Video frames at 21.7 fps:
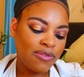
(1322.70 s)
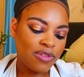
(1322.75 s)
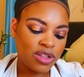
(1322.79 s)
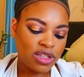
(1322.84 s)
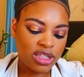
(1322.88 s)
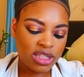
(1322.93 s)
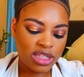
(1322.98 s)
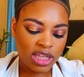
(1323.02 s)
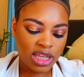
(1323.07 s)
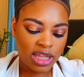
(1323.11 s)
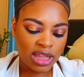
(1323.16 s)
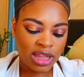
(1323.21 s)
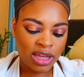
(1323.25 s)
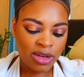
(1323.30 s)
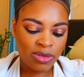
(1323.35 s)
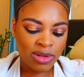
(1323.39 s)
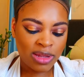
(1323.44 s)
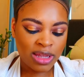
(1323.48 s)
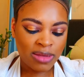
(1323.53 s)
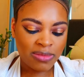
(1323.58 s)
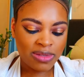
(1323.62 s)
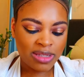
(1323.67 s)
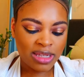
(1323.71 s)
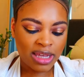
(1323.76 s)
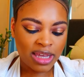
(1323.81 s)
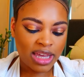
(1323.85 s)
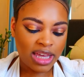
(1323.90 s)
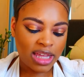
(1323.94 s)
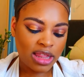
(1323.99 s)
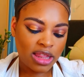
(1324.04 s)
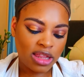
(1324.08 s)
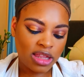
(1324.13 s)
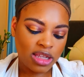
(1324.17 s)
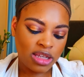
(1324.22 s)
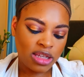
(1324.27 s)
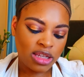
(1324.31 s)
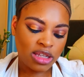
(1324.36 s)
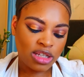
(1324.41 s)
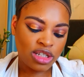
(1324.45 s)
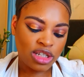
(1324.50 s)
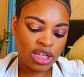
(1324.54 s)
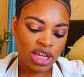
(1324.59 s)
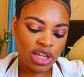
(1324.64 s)
Von D liquid lipstick in the
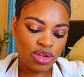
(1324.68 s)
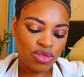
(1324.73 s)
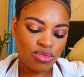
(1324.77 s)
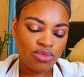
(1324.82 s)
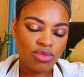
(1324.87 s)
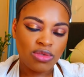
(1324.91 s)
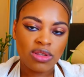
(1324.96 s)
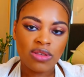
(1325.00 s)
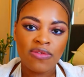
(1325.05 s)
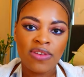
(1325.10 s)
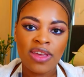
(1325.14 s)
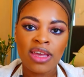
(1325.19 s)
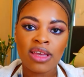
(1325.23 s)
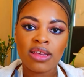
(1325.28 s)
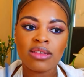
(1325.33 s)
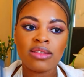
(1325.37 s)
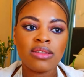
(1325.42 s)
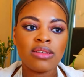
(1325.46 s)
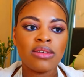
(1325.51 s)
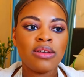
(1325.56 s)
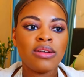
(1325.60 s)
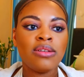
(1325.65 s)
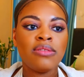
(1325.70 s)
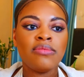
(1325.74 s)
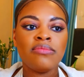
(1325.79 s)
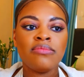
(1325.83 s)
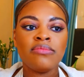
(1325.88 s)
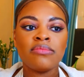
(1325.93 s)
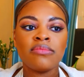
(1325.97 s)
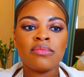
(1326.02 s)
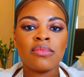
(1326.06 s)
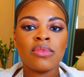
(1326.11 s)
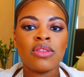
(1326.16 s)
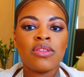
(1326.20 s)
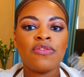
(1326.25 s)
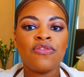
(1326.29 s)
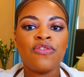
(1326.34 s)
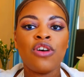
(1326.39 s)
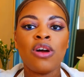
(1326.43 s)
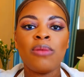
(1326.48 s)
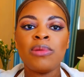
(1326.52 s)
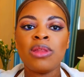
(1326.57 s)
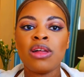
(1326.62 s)
shade Crucifix.
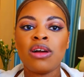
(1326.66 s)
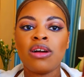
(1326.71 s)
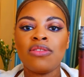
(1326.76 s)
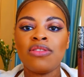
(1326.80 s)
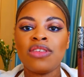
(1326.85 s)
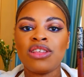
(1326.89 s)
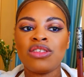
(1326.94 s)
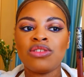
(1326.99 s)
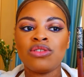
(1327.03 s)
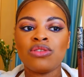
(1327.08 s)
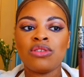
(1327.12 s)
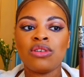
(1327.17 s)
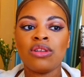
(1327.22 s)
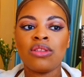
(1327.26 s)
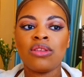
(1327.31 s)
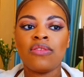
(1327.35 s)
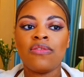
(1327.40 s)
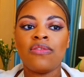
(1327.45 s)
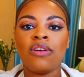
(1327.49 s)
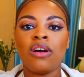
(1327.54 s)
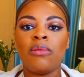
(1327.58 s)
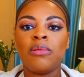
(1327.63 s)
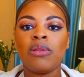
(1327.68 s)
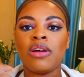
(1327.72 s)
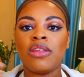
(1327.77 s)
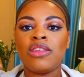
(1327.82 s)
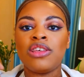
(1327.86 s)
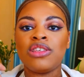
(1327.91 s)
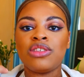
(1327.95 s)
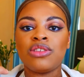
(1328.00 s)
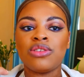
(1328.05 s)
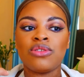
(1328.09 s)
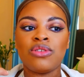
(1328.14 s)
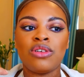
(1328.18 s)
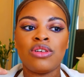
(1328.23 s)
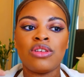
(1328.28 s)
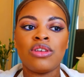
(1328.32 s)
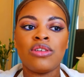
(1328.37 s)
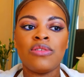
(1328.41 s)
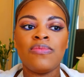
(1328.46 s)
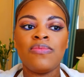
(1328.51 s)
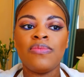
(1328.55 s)
Formula on this is good, formula on this is good.